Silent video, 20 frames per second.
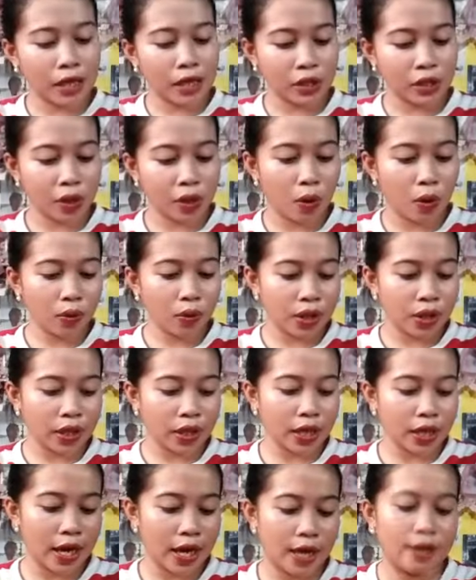pesos
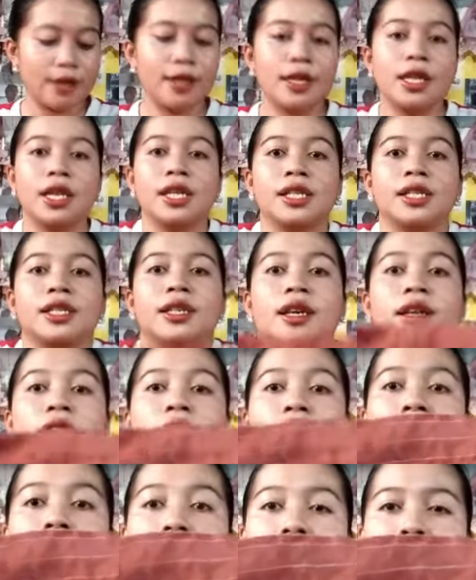only. And this is
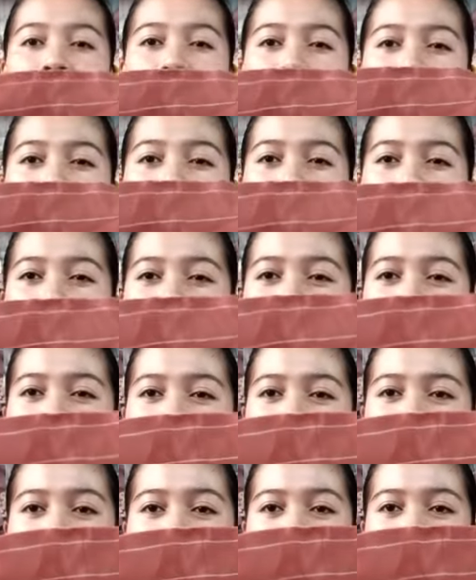it. I
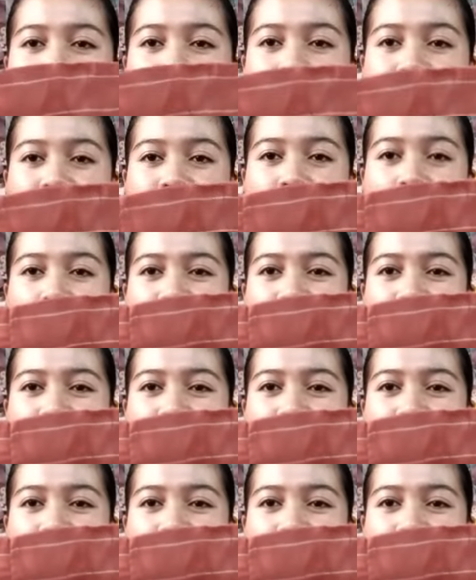don't know. It's